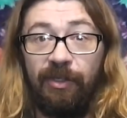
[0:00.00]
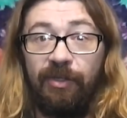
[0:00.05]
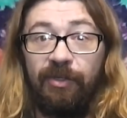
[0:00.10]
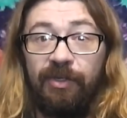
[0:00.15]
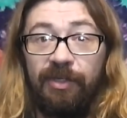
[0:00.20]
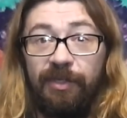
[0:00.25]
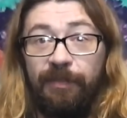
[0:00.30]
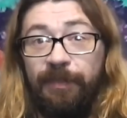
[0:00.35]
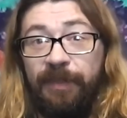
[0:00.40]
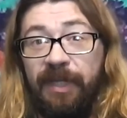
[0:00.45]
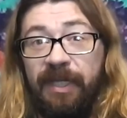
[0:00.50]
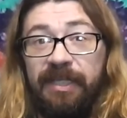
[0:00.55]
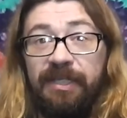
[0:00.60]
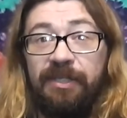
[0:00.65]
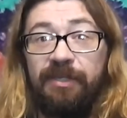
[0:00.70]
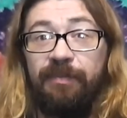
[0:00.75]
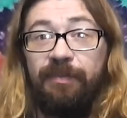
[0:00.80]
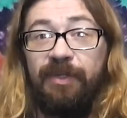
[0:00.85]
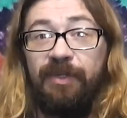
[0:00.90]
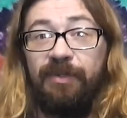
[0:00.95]
learn to play
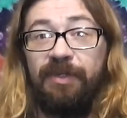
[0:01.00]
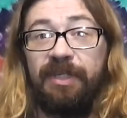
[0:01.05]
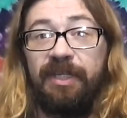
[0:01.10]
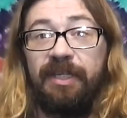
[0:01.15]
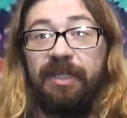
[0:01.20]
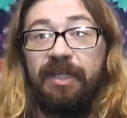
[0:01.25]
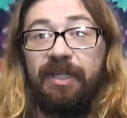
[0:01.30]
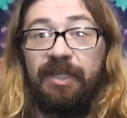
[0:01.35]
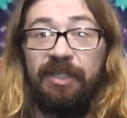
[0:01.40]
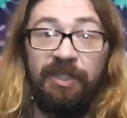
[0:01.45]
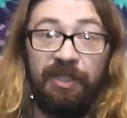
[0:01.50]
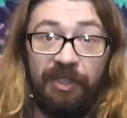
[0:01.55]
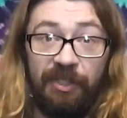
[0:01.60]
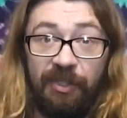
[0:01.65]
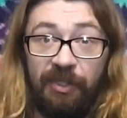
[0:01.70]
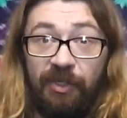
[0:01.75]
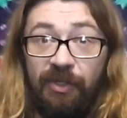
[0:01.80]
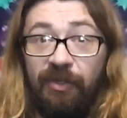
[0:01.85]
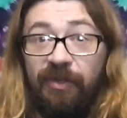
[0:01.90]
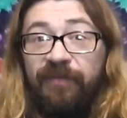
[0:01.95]
some music because
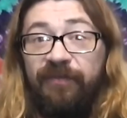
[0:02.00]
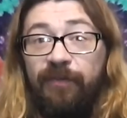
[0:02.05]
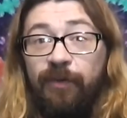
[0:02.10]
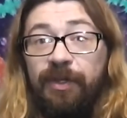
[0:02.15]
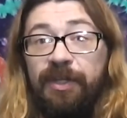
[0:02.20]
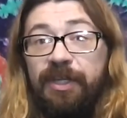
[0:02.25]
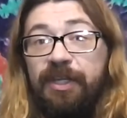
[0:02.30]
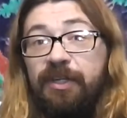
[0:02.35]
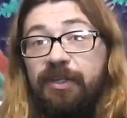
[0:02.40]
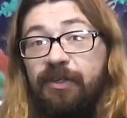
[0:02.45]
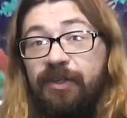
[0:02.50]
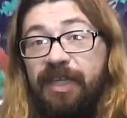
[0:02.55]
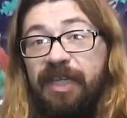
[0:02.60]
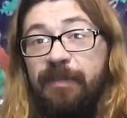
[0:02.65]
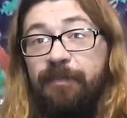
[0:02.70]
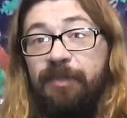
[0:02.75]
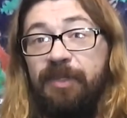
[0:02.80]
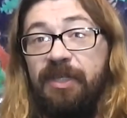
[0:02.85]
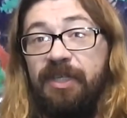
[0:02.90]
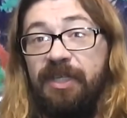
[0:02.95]
it's good for you and it'll
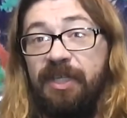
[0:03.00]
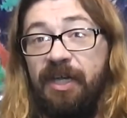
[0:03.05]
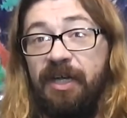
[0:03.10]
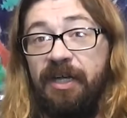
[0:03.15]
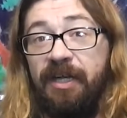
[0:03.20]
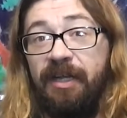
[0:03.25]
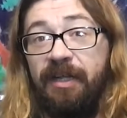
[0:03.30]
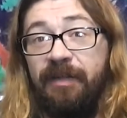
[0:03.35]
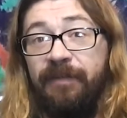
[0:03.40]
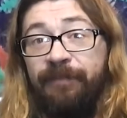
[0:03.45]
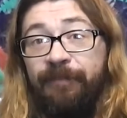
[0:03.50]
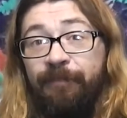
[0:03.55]
keep you young.